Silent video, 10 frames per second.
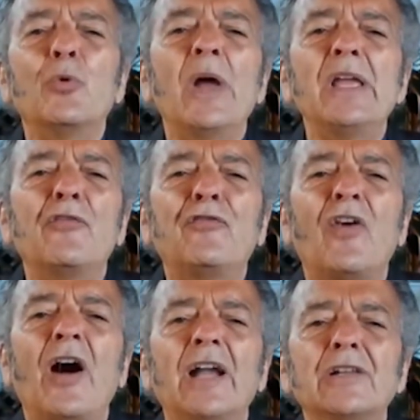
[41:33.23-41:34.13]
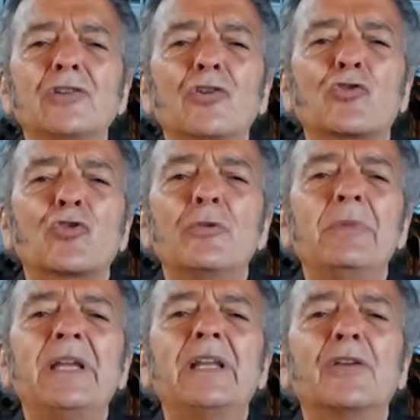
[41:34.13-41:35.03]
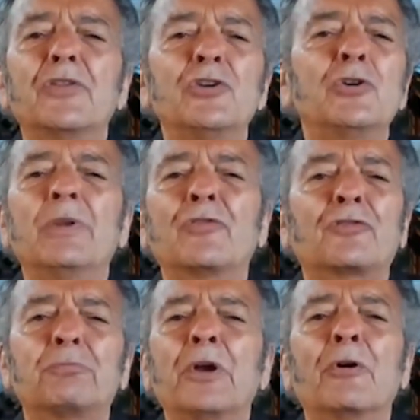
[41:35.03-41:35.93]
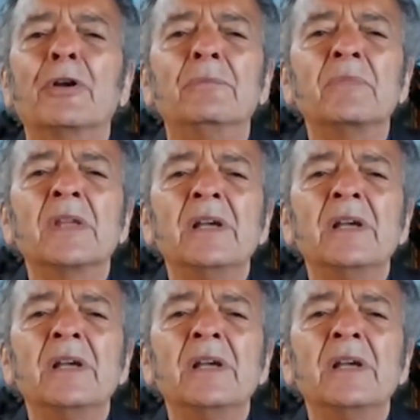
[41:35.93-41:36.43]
way of finding the true meaning of the human spirit.